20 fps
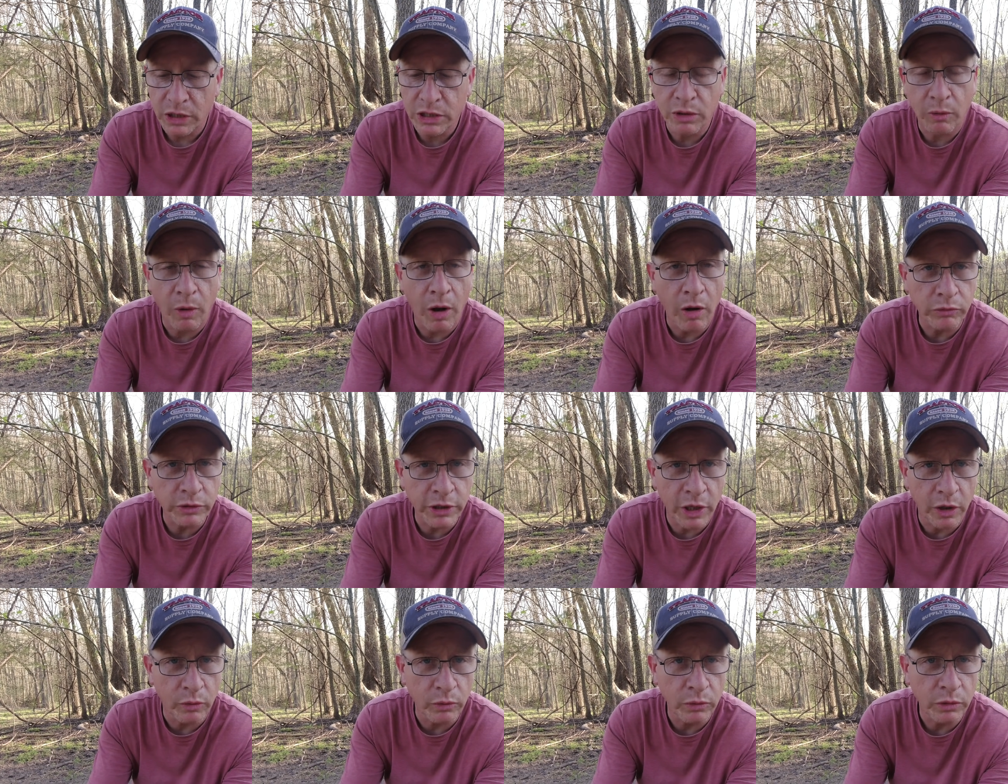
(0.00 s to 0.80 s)
So all
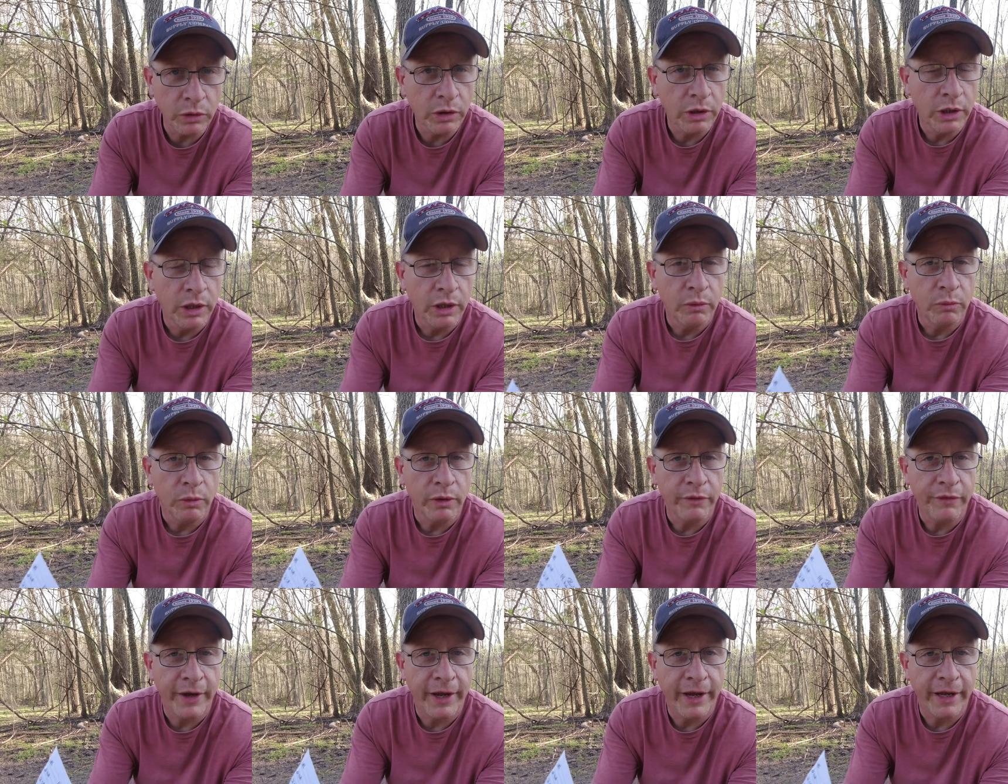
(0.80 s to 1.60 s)
told,
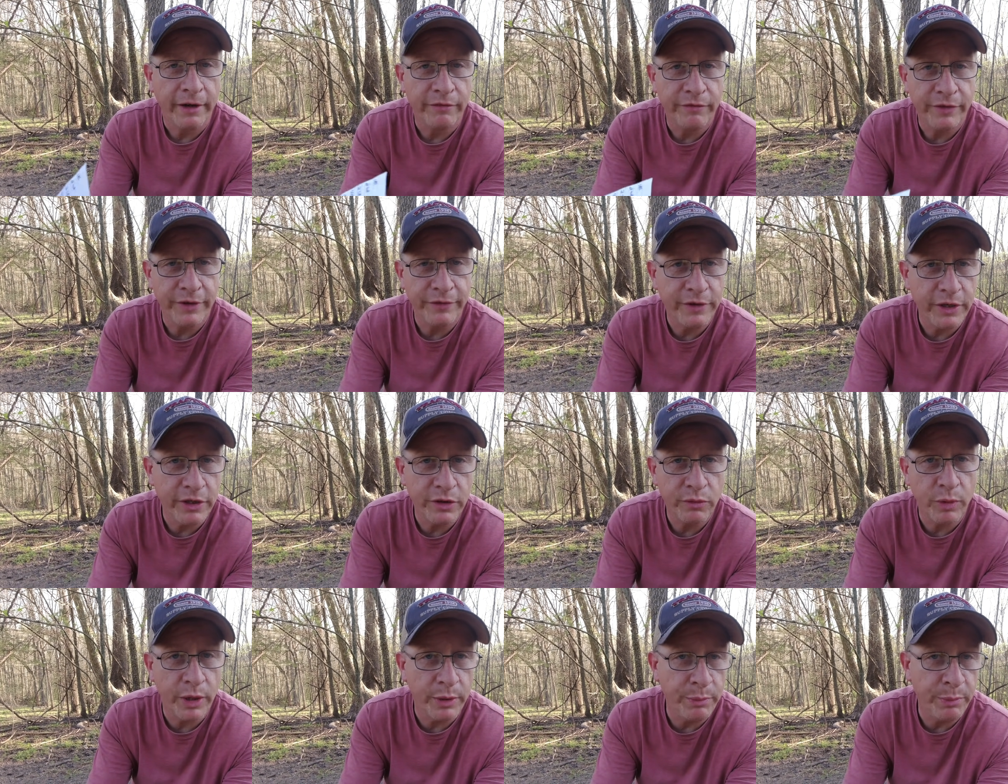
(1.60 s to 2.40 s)
we've had
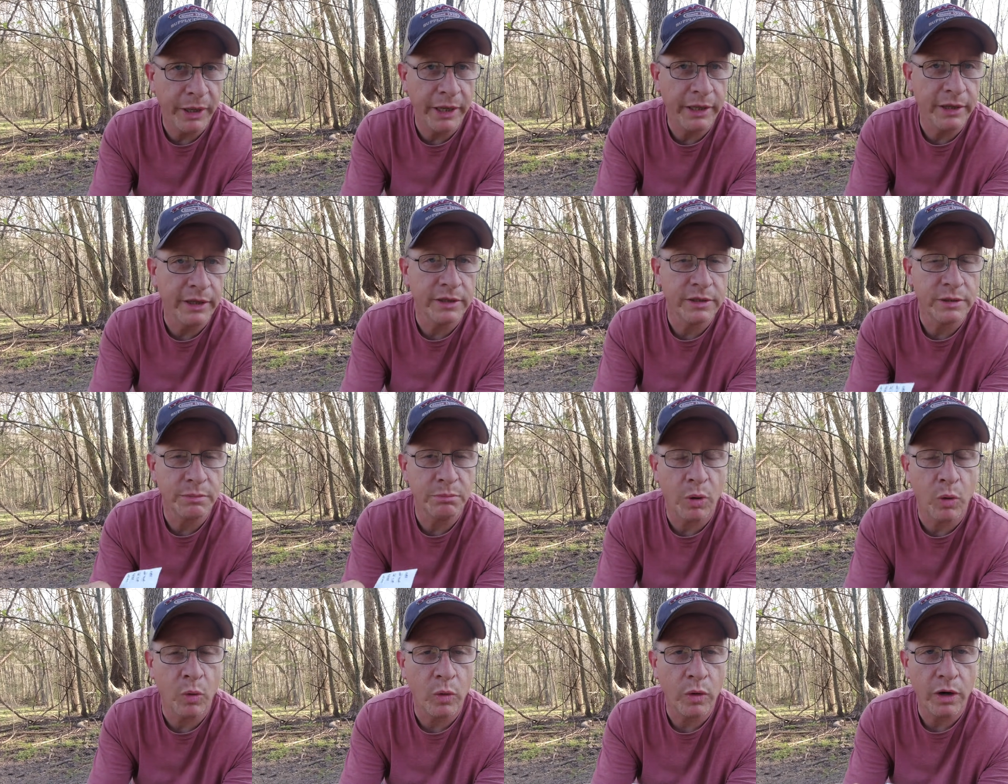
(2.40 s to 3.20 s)
fifty-three piglets
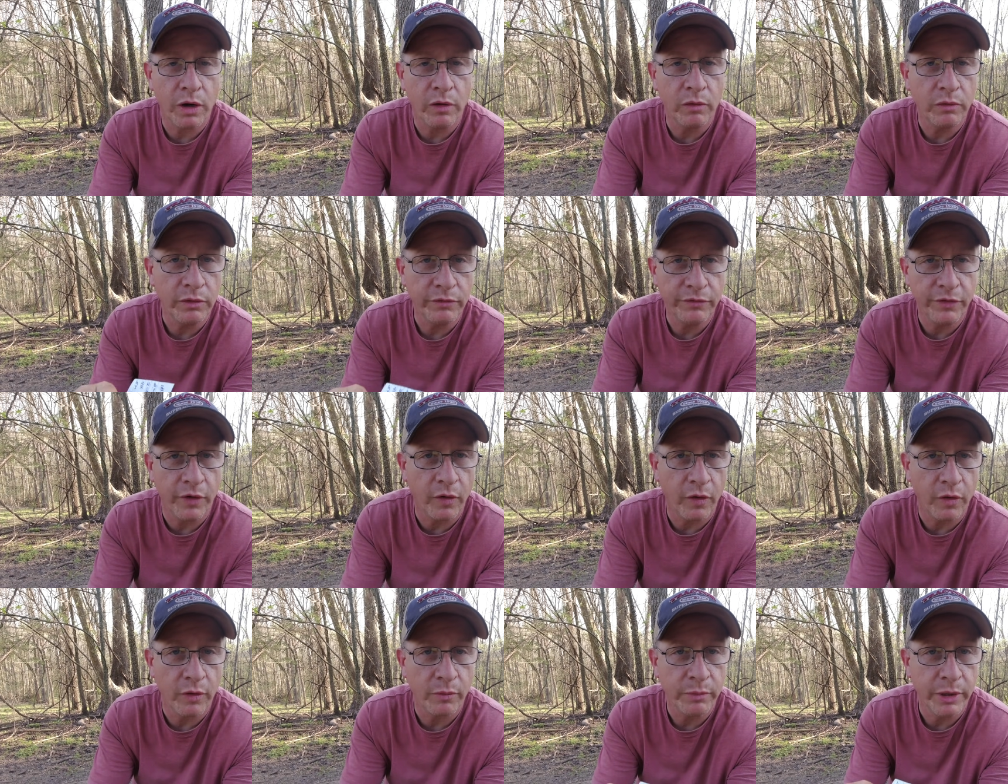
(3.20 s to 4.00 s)
born on the
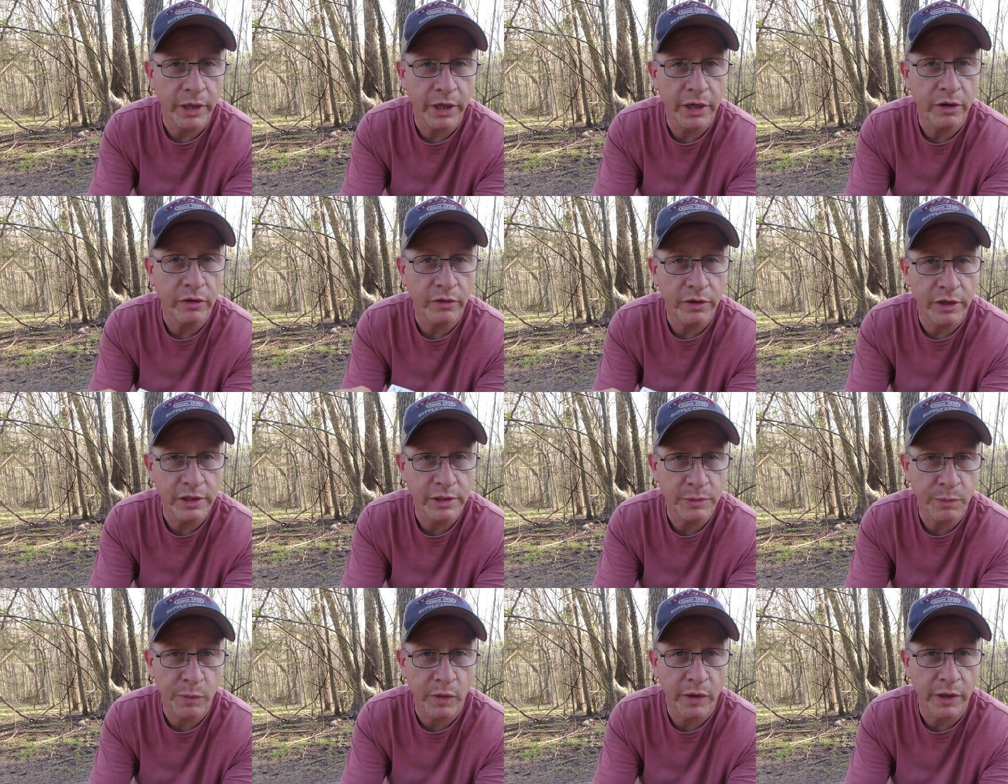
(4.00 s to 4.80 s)
farm here
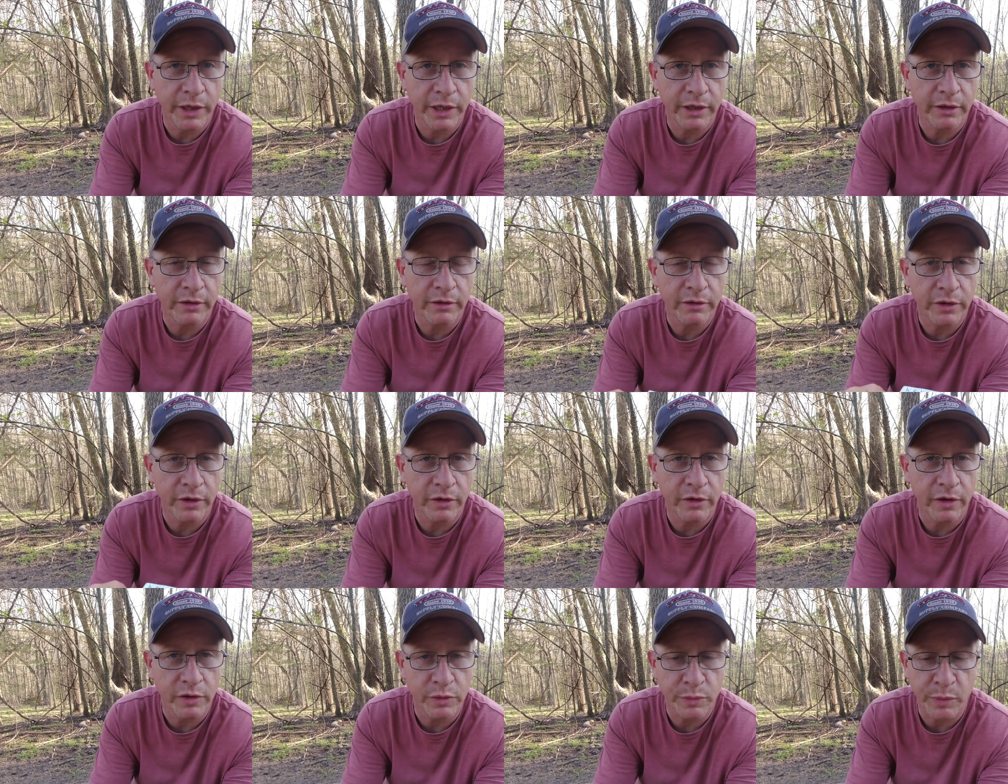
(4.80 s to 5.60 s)
this spring
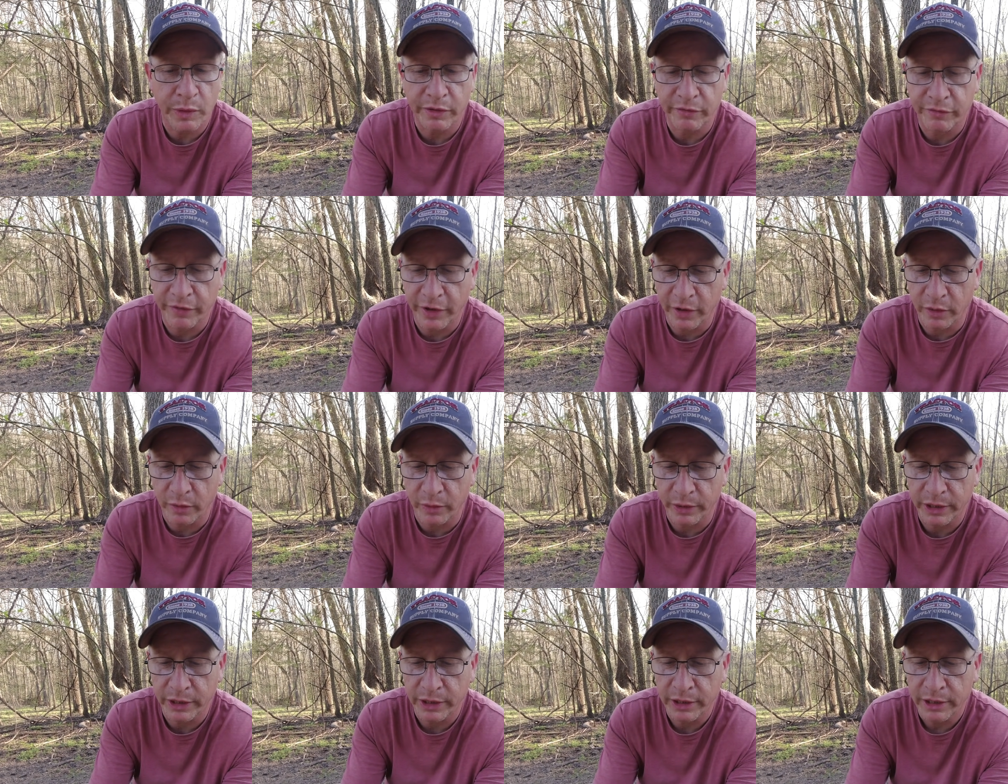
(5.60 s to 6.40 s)
during our spring
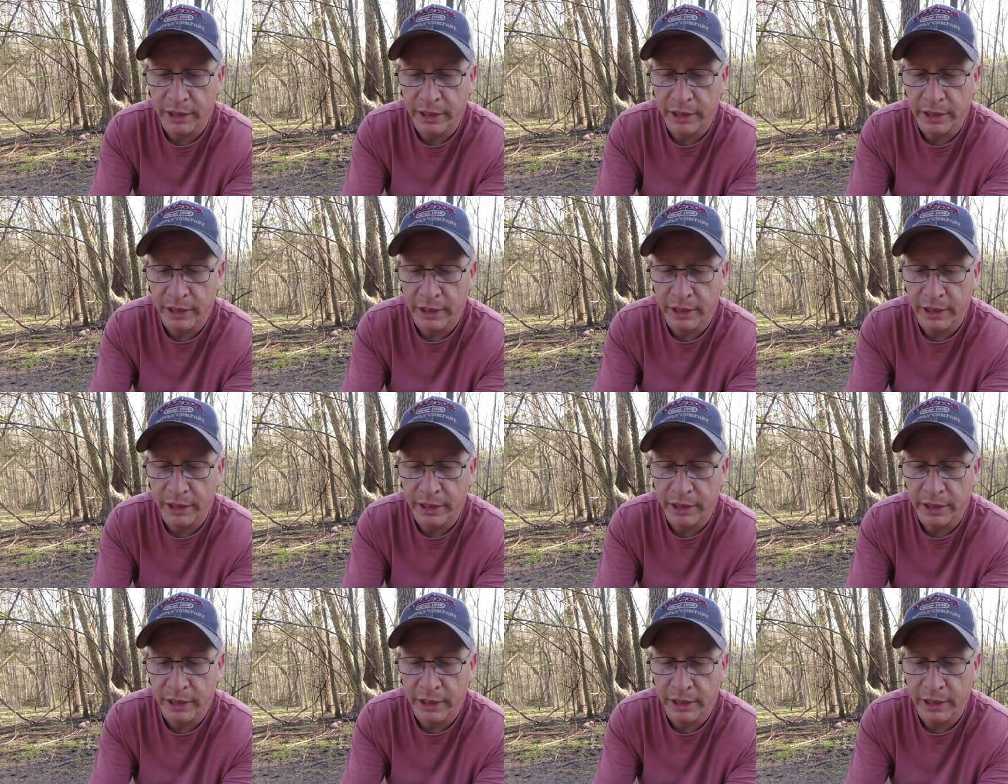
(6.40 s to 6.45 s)
farrowing.